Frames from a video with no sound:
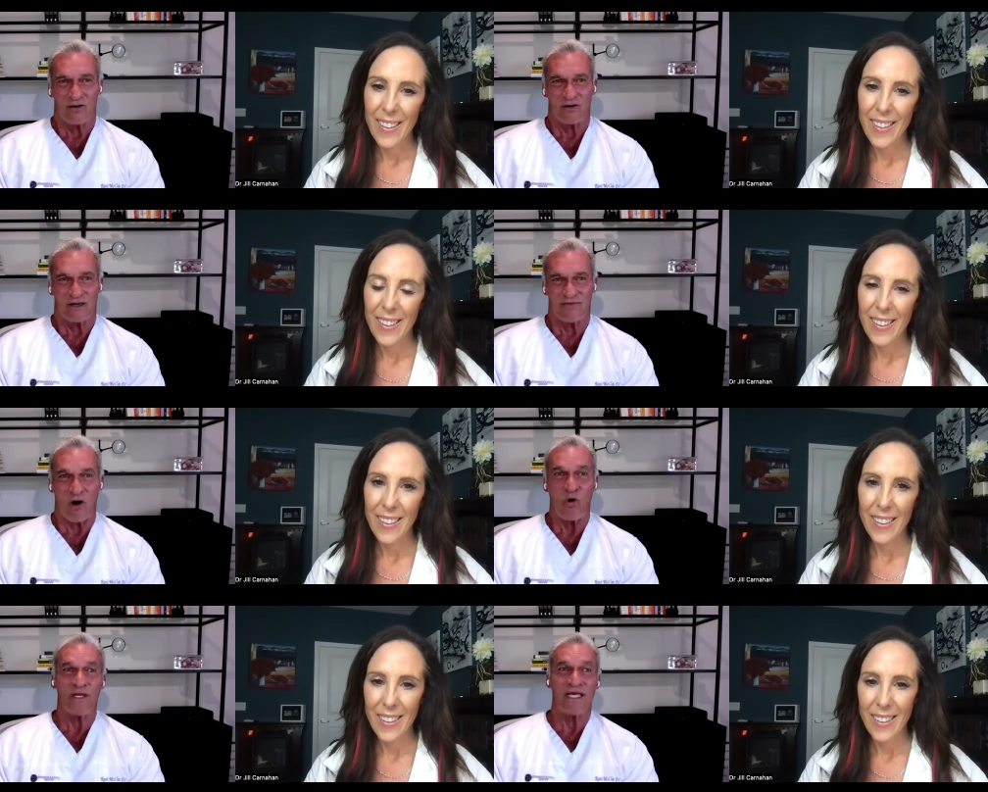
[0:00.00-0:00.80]
Speaker 1: you know,
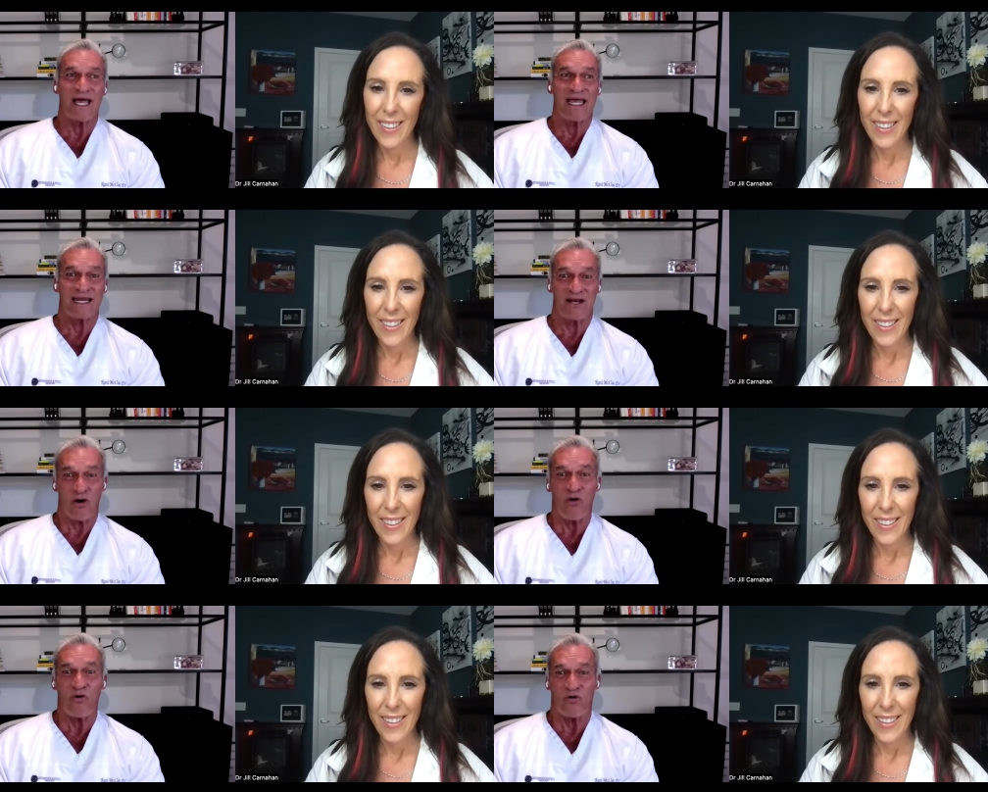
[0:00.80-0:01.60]
if only I
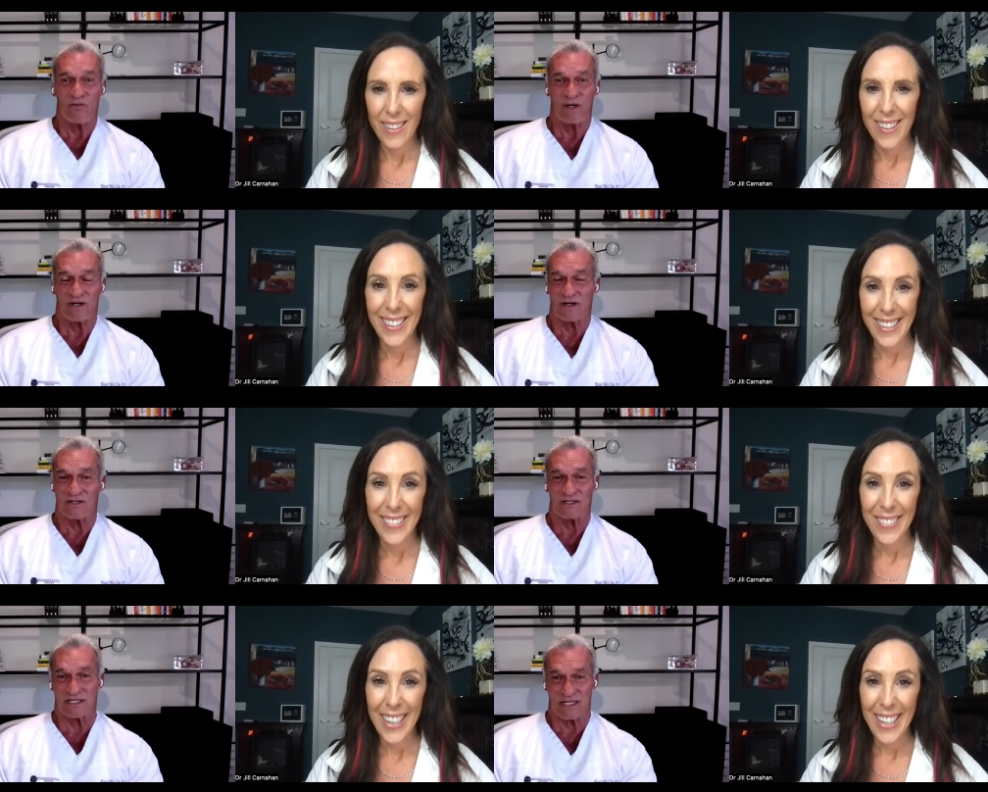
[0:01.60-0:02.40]
had known,
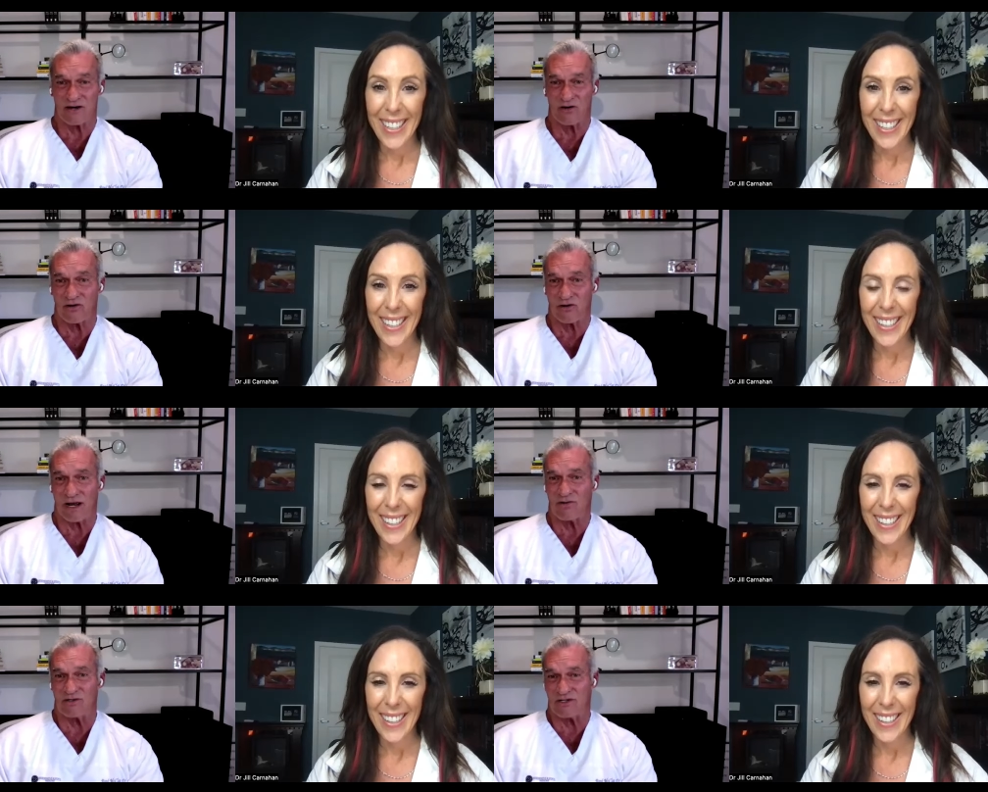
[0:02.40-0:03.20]
because as I said
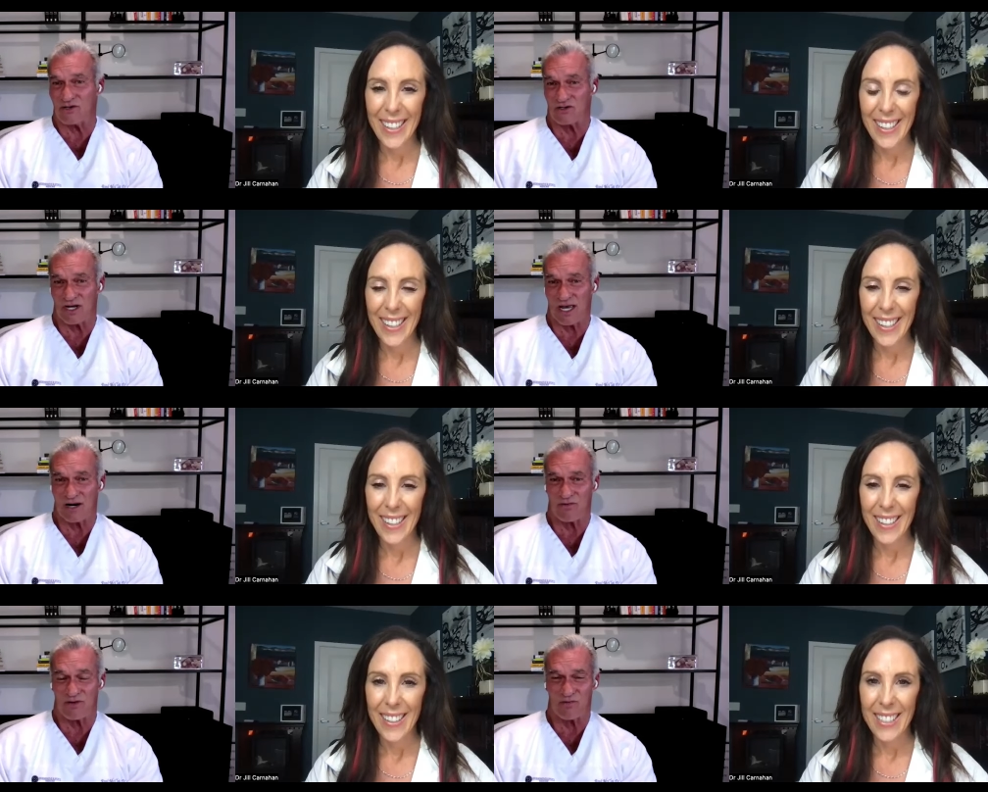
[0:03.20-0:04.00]
earlier, I was
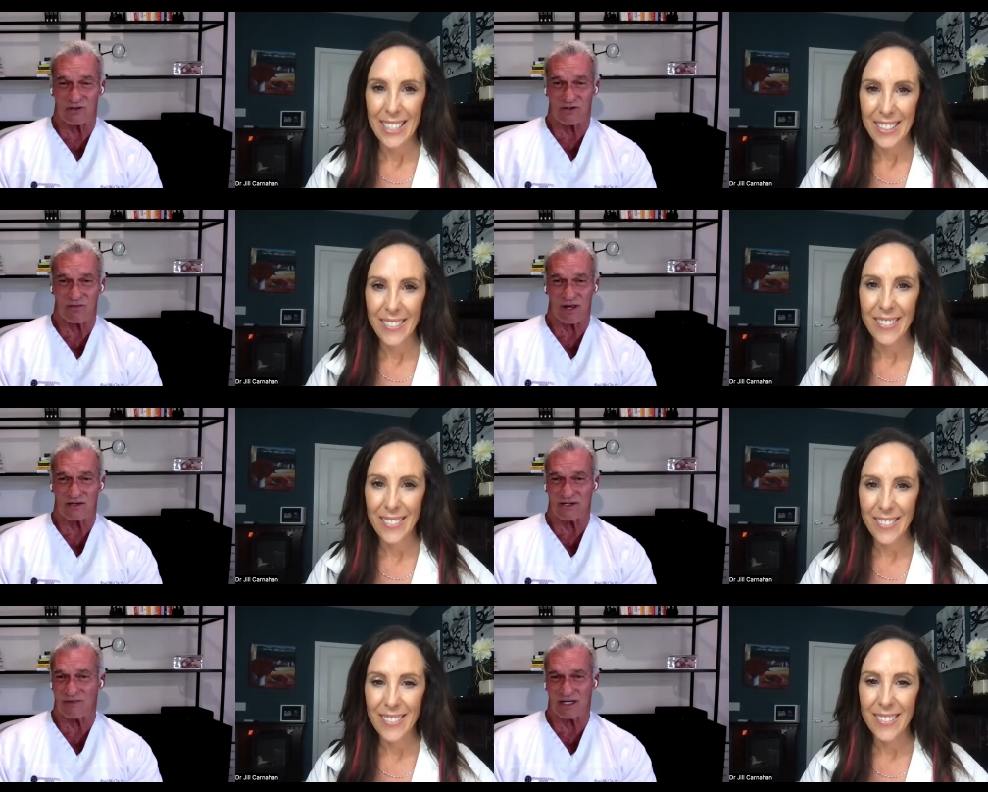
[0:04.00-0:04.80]
disenchanted with
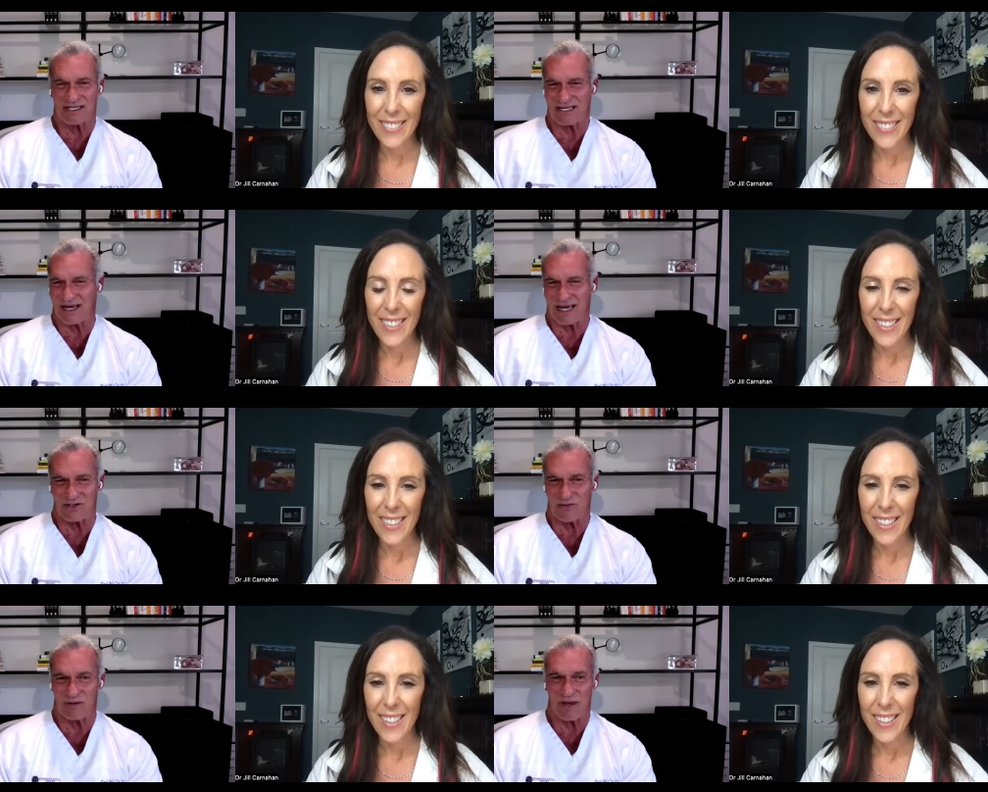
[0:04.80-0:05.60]
Western medicine because I
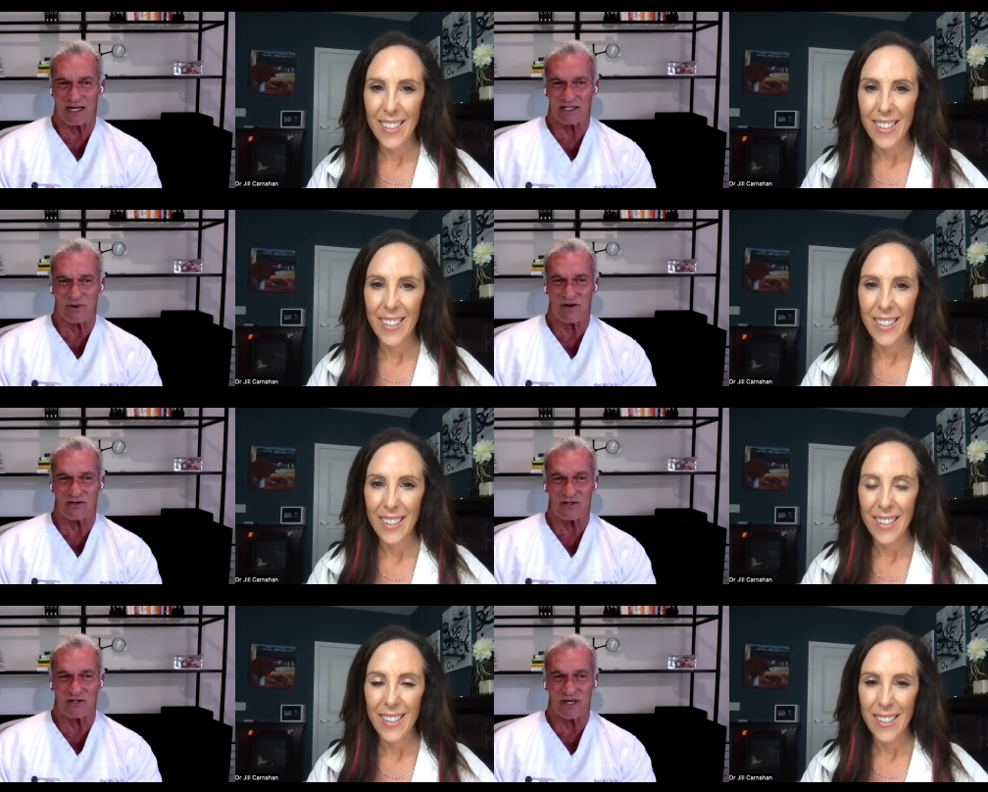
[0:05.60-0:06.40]
had so many bad
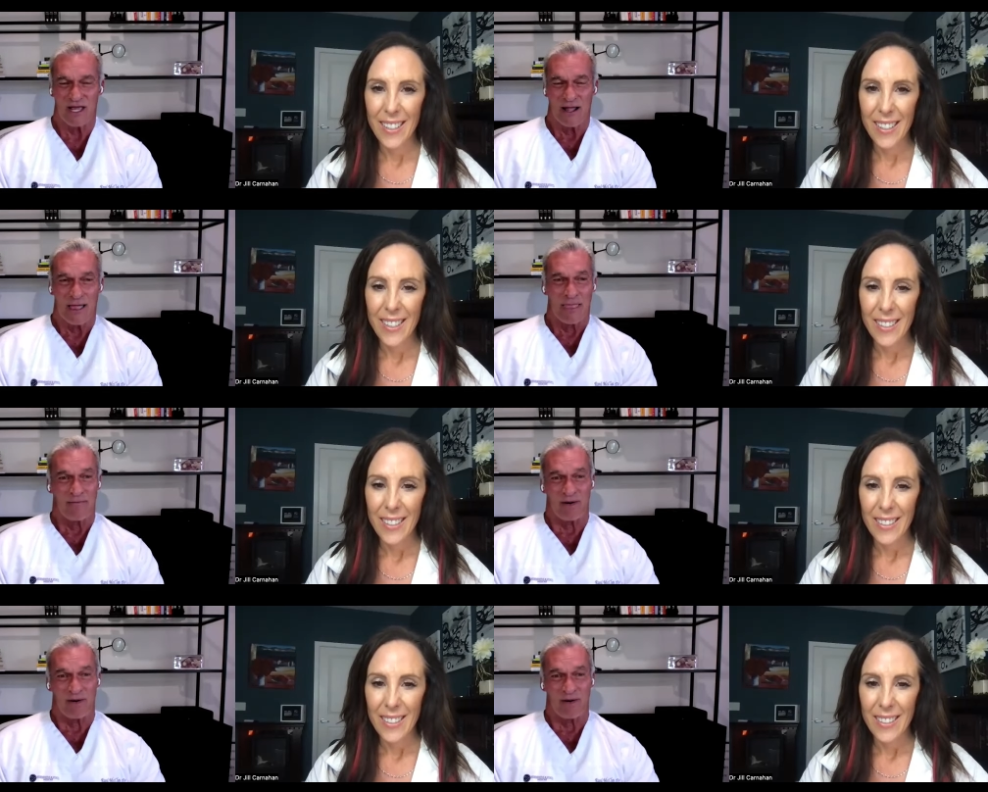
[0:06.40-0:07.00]
experiences,